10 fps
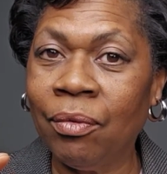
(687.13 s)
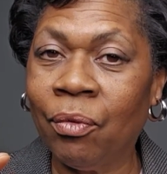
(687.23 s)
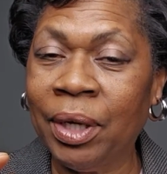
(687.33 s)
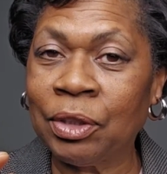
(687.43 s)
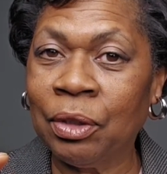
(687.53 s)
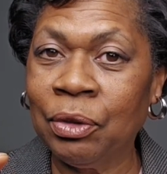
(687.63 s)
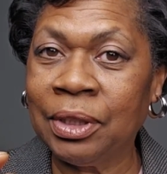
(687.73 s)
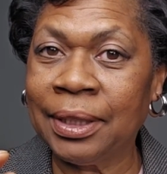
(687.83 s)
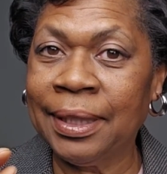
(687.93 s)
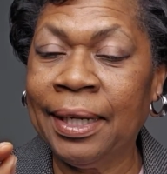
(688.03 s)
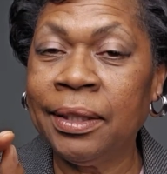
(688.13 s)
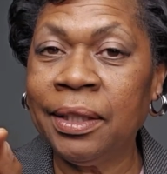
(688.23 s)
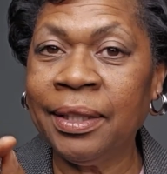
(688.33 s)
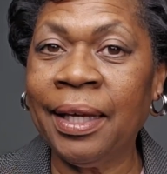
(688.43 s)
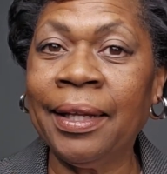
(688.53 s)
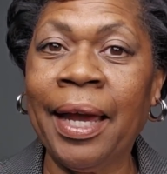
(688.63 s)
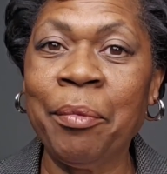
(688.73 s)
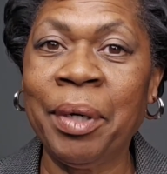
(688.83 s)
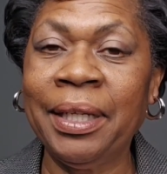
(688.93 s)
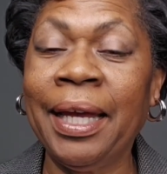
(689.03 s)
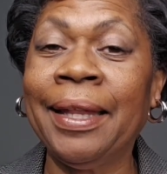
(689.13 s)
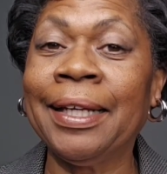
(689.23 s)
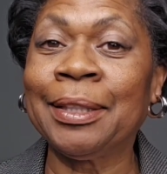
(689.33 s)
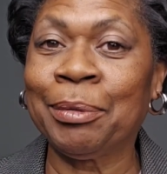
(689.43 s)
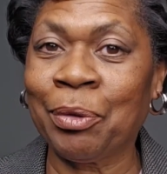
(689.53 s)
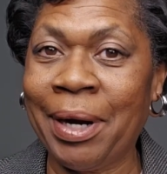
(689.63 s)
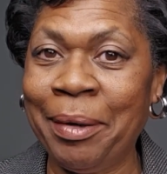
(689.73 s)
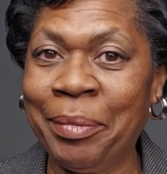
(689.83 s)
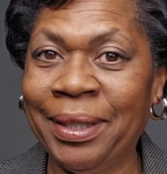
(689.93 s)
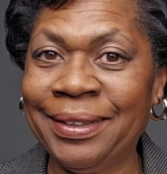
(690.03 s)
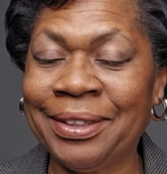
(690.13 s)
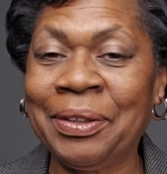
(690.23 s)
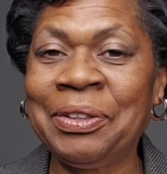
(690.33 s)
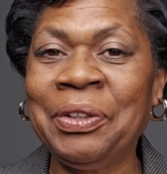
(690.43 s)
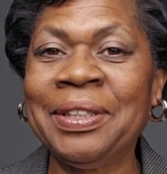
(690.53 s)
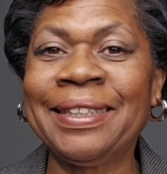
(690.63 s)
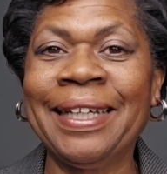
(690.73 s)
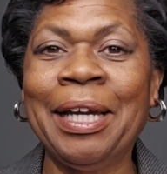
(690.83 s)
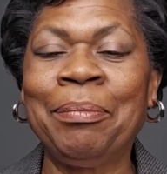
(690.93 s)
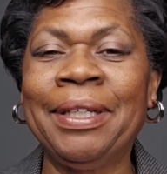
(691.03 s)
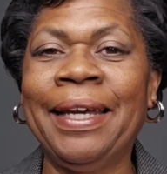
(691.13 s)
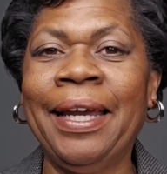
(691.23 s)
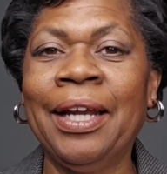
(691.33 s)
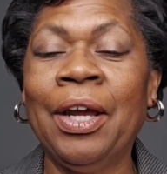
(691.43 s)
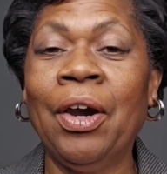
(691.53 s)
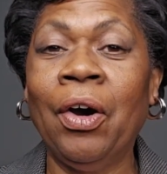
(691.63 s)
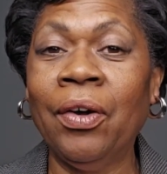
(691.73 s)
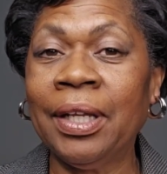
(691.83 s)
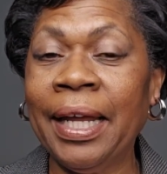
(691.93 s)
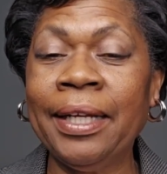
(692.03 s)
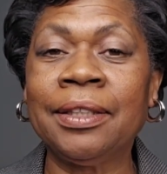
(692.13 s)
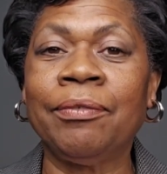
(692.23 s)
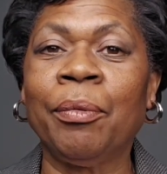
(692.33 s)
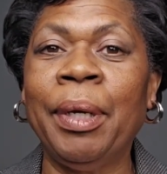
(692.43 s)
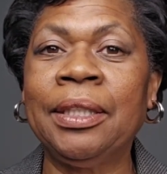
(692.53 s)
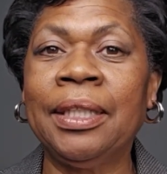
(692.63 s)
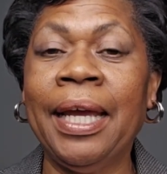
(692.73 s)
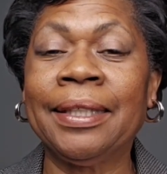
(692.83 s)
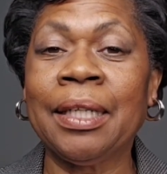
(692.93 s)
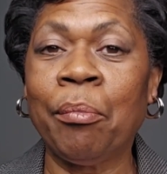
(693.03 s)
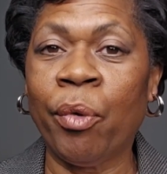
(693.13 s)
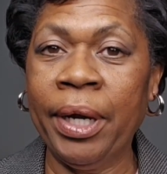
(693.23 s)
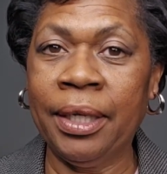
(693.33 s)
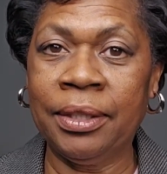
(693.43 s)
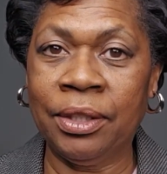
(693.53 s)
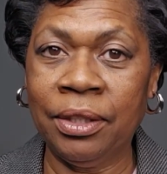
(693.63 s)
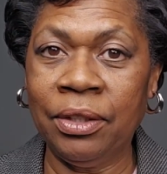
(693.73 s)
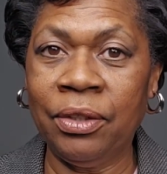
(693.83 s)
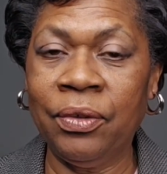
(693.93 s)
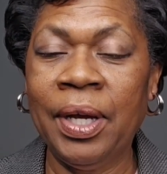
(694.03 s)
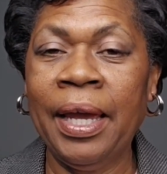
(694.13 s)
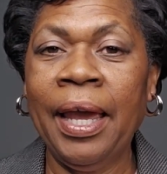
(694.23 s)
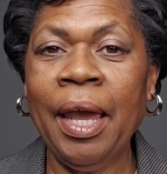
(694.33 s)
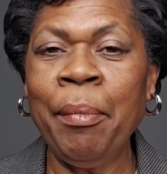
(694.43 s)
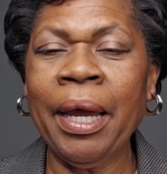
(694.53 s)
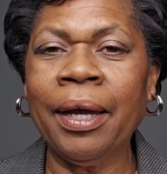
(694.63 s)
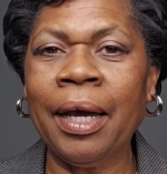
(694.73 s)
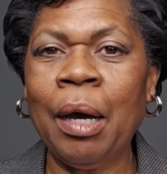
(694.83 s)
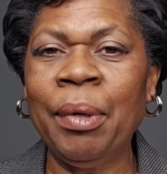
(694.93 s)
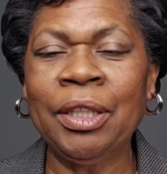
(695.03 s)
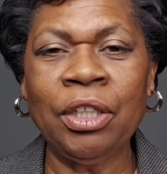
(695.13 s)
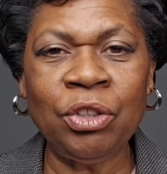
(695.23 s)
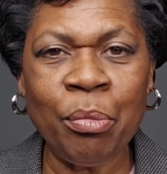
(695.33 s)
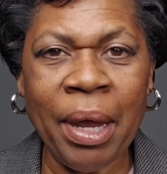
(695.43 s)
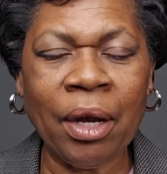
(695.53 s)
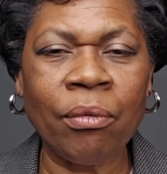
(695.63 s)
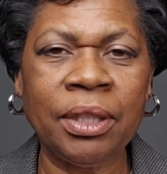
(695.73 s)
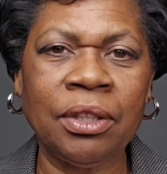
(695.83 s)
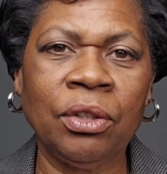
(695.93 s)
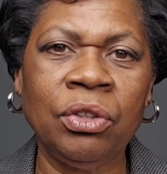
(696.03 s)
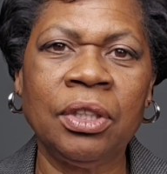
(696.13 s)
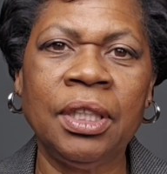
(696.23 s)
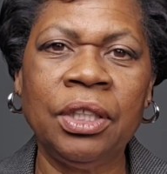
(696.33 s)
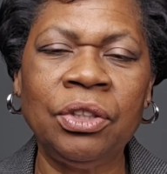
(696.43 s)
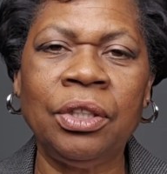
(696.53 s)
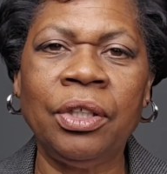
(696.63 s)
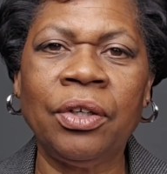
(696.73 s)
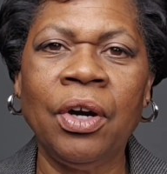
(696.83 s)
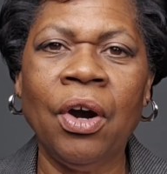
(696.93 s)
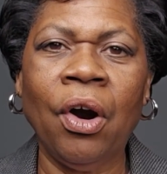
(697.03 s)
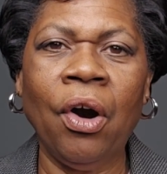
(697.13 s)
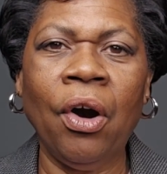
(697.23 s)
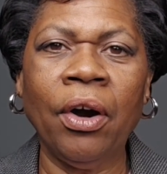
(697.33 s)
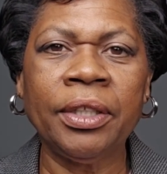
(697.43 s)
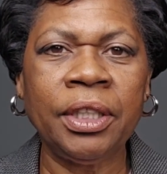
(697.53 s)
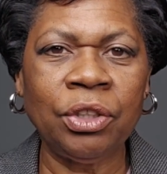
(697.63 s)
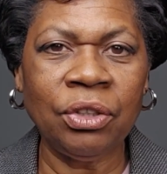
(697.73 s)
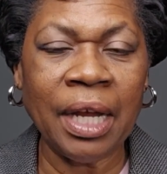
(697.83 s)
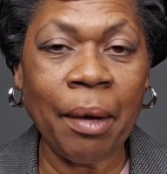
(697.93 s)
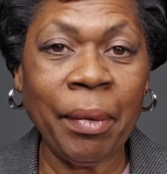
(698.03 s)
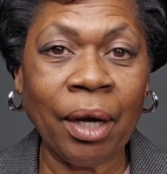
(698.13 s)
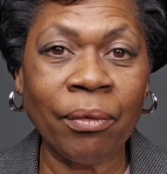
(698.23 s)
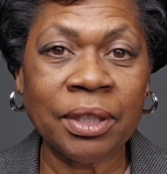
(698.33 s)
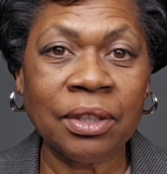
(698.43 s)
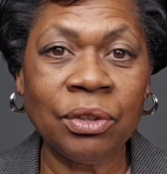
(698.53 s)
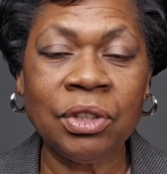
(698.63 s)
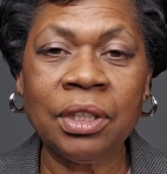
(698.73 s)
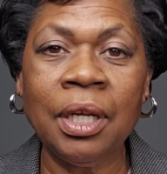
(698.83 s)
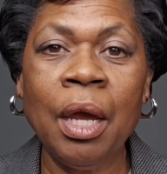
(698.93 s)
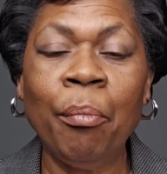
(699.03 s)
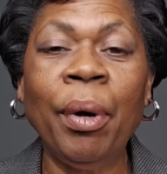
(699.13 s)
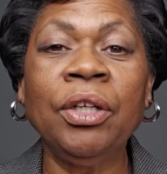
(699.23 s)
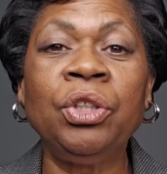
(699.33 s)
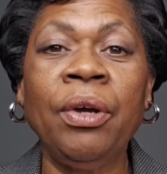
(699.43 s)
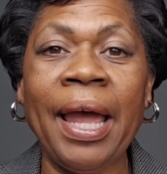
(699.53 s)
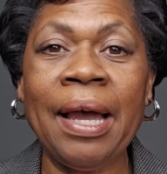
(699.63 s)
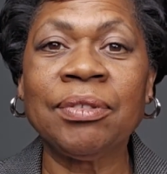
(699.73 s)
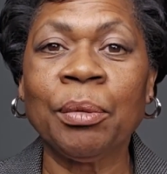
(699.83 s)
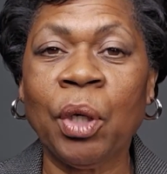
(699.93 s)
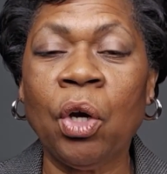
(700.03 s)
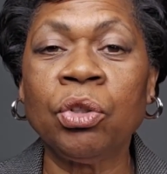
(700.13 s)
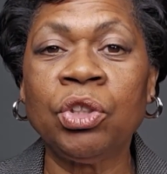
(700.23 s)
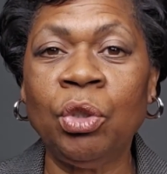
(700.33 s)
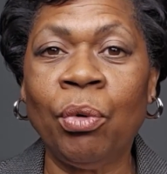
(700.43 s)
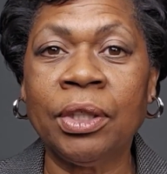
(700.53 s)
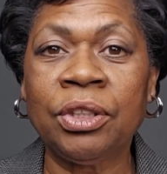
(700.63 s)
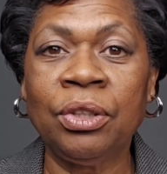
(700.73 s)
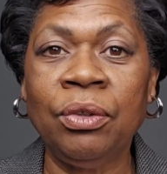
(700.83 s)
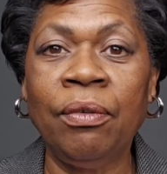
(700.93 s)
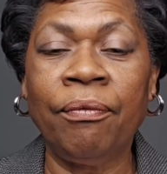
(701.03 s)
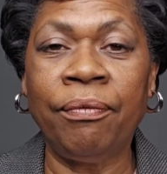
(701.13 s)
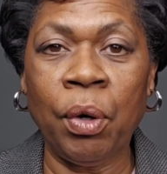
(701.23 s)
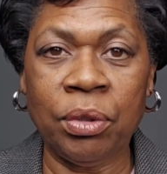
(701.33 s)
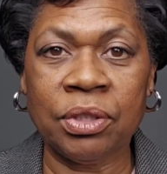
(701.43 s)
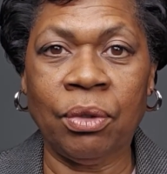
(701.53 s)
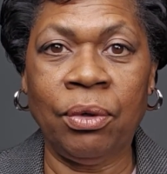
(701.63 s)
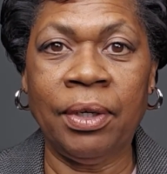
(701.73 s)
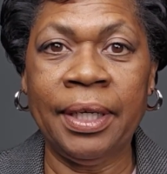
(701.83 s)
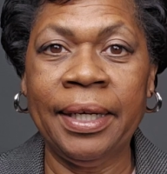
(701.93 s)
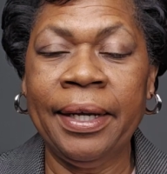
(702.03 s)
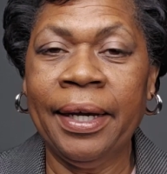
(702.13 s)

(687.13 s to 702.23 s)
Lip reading: resolution to hit that like button and that subscribe button so that you can stay up to date on the latest information as I'm bringing it to you. And make a comment. Did you make a resolution this year, or did you not make a resolution, but you have some goals you want to focus on?